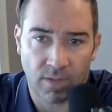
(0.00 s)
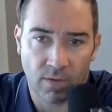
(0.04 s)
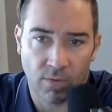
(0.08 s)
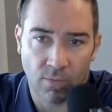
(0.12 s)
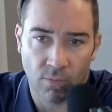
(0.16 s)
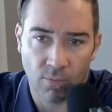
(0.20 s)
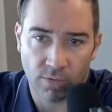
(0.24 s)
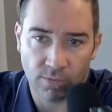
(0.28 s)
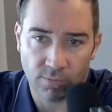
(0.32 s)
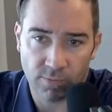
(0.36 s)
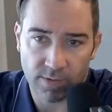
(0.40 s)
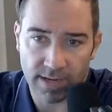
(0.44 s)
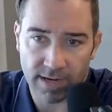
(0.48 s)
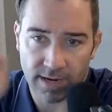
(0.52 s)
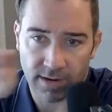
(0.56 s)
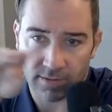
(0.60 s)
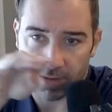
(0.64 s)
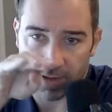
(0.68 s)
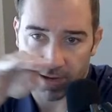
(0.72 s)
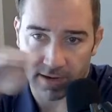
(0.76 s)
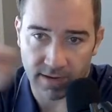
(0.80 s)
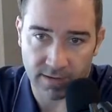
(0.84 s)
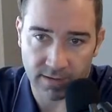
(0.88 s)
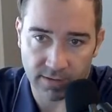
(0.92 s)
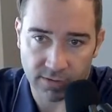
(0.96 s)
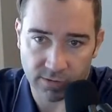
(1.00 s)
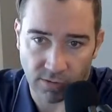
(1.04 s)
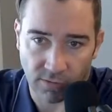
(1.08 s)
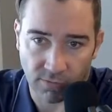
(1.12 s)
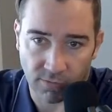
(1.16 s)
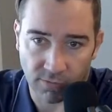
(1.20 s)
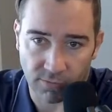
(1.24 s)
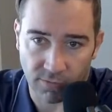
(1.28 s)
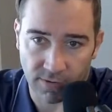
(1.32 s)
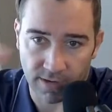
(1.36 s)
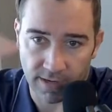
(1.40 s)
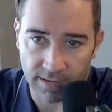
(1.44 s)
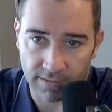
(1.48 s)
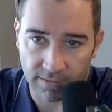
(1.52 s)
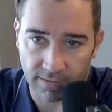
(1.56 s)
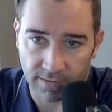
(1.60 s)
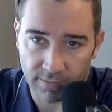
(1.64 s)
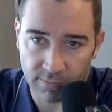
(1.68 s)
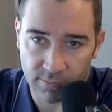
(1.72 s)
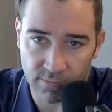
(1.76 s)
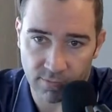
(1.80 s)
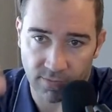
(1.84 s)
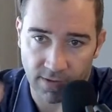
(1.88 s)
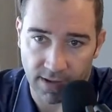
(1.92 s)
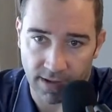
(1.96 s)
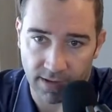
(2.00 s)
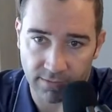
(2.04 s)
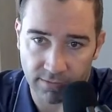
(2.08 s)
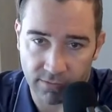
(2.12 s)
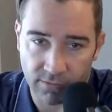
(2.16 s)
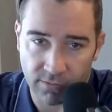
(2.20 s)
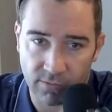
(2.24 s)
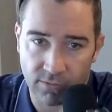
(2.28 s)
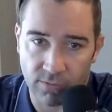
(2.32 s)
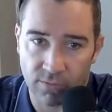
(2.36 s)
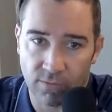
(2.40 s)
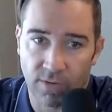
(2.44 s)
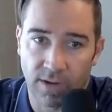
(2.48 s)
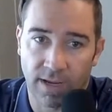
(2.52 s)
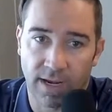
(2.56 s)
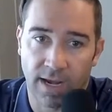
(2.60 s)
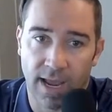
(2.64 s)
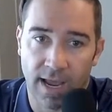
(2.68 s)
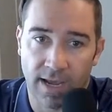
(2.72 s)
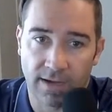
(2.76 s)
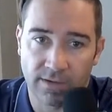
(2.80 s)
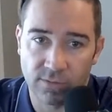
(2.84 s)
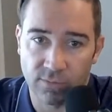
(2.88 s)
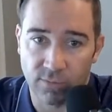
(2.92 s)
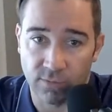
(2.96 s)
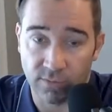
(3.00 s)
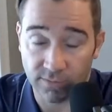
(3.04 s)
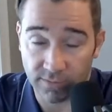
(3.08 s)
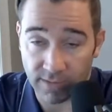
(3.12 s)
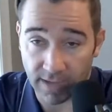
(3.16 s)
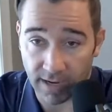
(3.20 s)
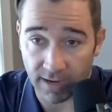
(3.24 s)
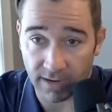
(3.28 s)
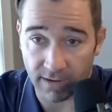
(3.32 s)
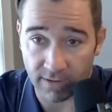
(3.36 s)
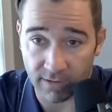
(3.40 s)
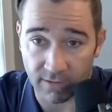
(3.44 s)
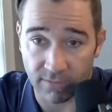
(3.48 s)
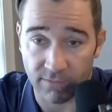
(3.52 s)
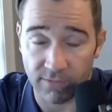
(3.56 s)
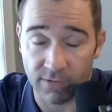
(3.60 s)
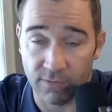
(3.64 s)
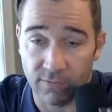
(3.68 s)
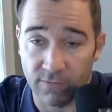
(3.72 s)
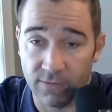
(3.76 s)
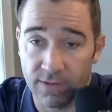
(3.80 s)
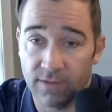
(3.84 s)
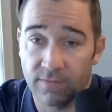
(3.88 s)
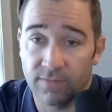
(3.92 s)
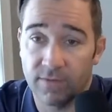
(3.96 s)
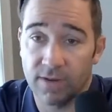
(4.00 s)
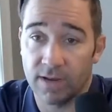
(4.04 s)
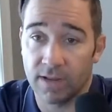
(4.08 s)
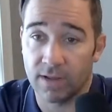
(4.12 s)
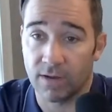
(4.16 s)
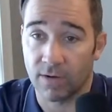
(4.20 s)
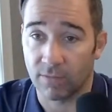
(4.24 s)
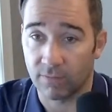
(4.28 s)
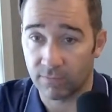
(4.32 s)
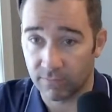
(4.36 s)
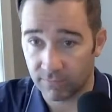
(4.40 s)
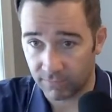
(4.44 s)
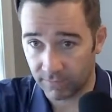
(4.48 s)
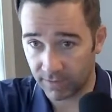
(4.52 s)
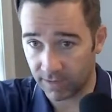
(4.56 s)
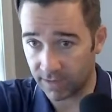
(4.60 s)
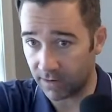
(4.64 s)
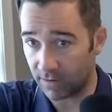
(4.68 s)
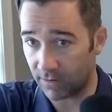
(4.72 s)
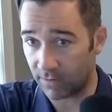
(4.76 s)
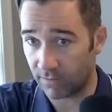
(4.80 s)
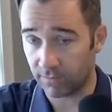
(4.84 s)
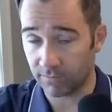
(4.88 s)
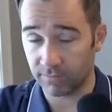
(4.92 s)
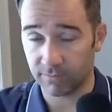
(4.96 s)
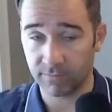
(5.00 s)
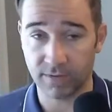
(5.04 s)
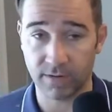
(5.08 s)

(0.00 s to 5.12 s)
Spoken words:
once we get out that initial screening, let's move on to an actual second interview via video. Video,